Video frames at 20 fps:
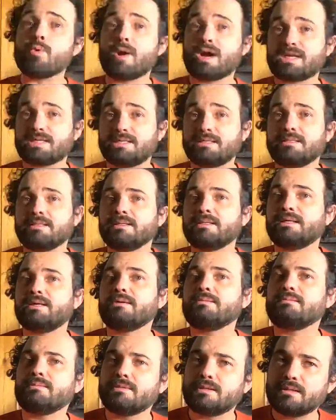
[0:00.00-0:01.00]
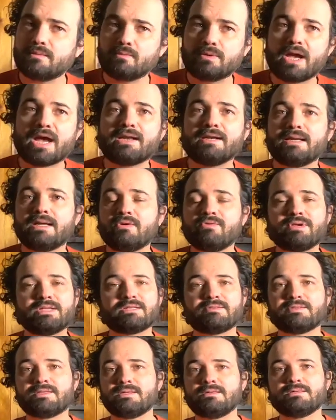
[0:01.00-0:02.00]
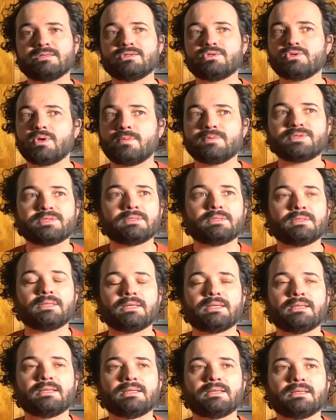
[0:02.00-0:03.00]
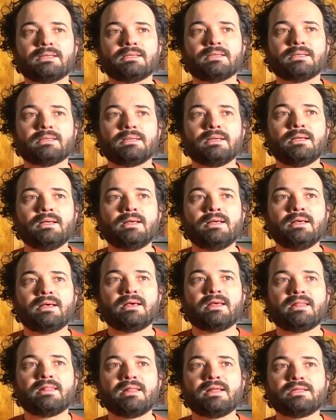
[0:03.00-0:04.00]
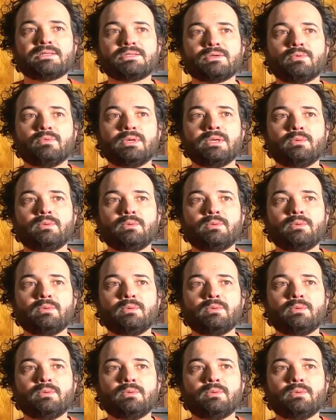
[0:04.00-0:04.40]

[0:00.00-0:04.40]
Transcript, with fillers: more, actually, we had an increase in sales in shops and, and, and, and that. So